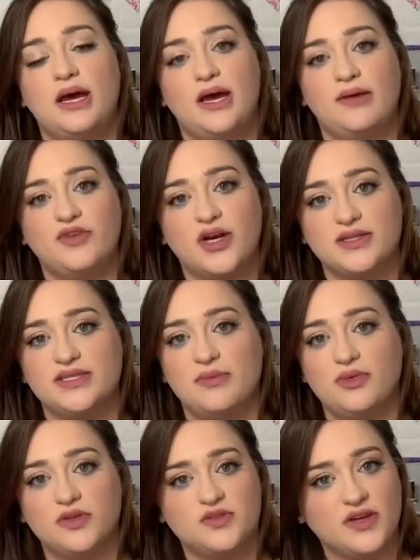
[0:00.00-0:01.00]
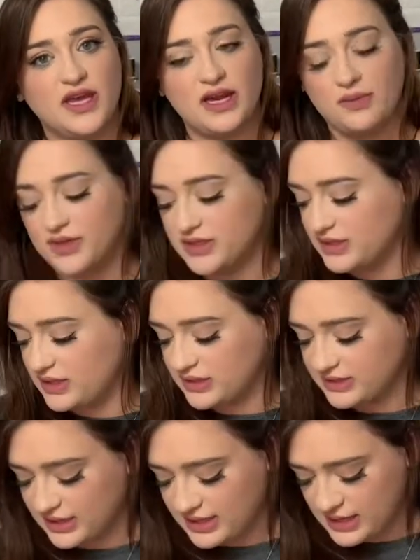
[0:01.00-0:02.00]
for outside booths, for canopies and things
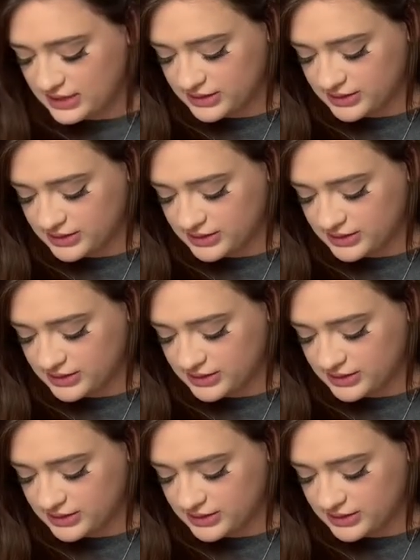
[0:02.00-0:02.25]
like that.